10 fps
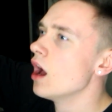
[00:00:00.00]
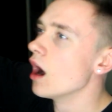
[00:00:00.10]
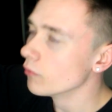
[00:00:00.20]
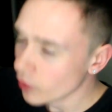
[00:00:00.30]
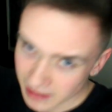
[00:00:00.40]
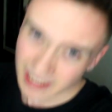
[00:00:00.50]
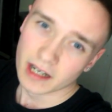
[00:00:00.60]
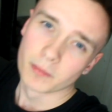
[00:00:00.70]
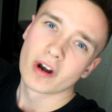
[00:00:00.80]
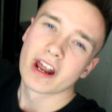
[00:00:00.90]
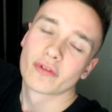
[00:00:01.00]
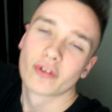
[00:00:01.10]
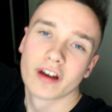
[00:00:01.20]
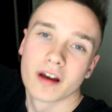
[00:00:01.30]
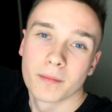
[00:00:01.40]
I'm running out of breath,
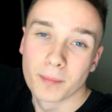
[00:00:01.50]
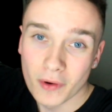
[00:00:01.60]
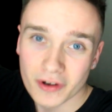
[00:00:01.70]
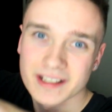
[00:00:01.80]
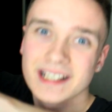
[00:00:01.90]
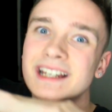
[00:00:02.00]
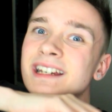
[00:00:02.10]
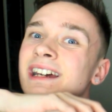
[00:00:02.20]
but